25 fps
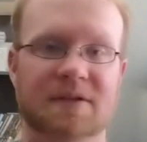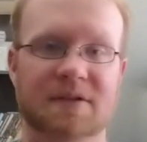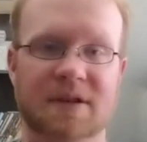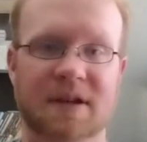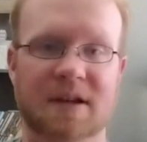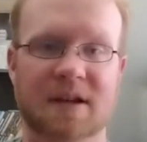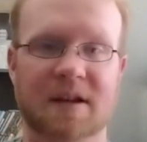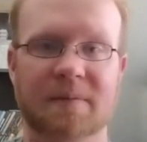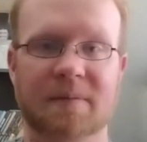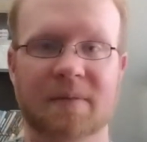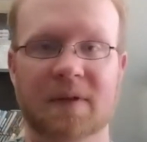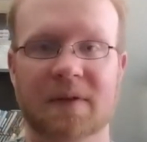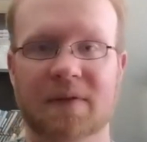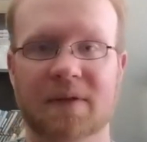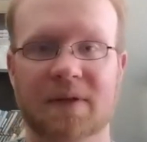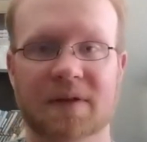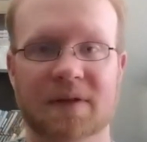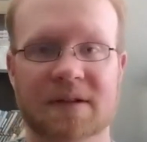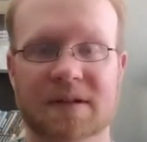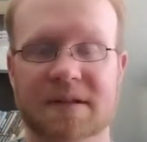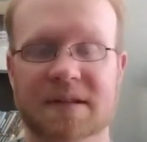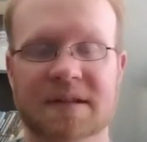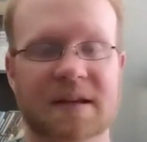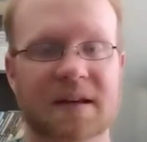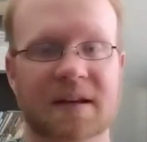your jam, if you're
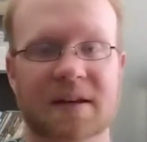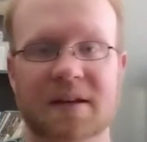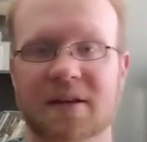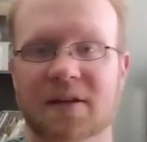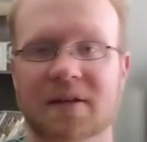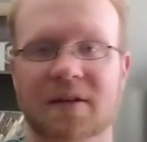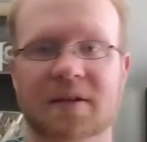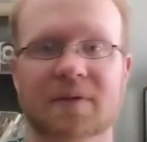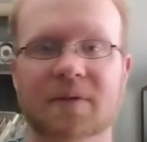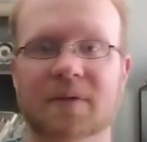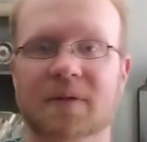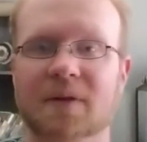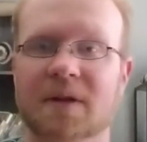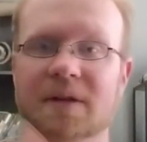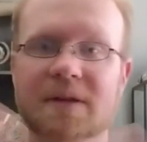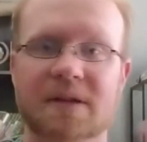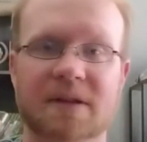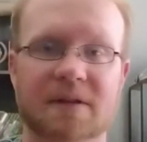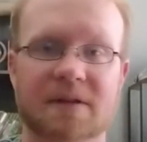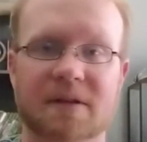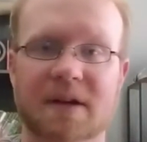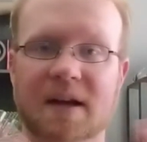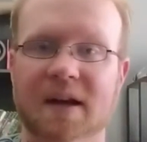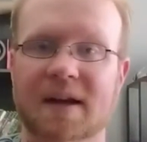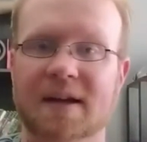just kind of here for all the
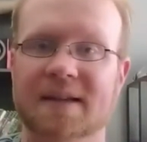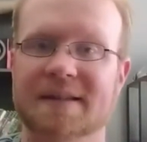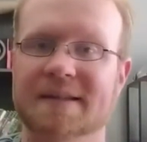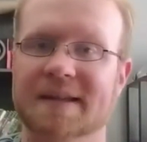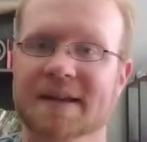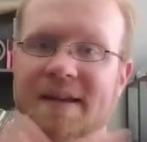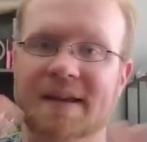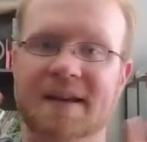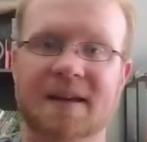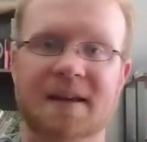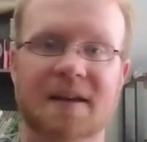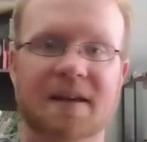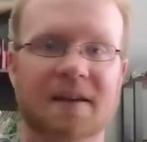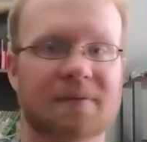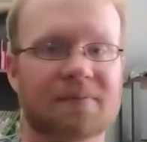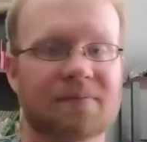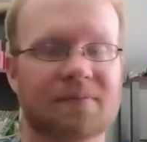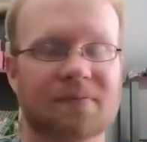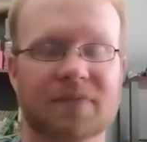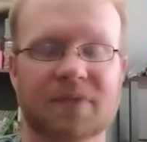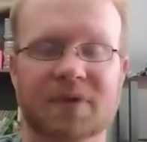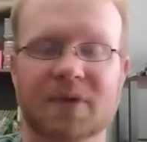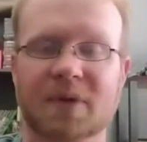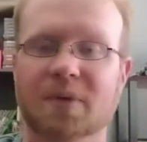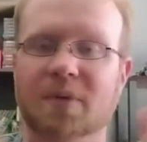other guides, hey,
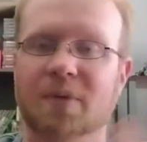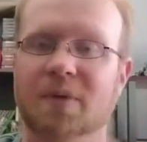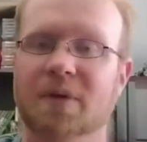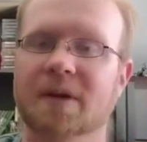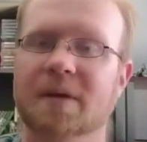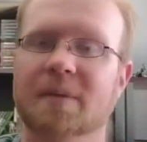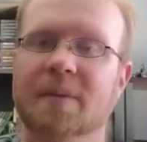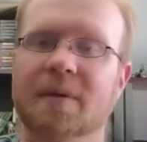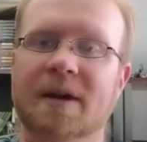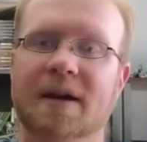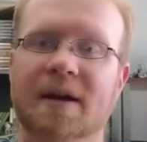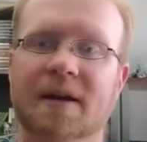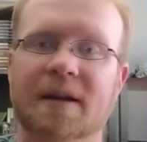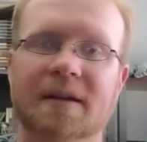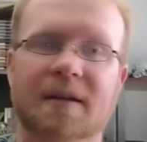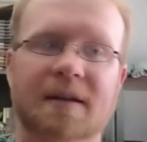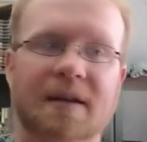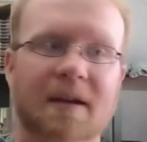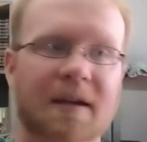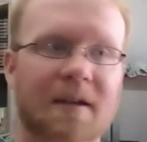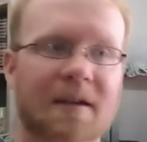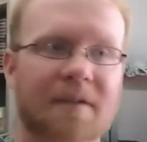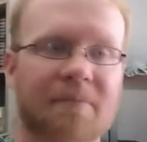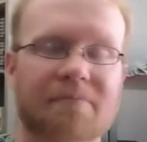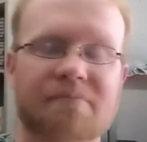don't worry about
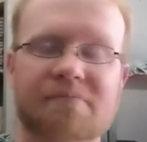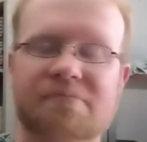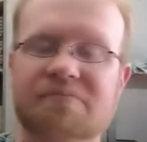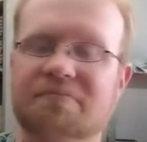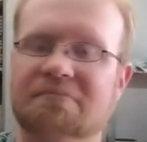it.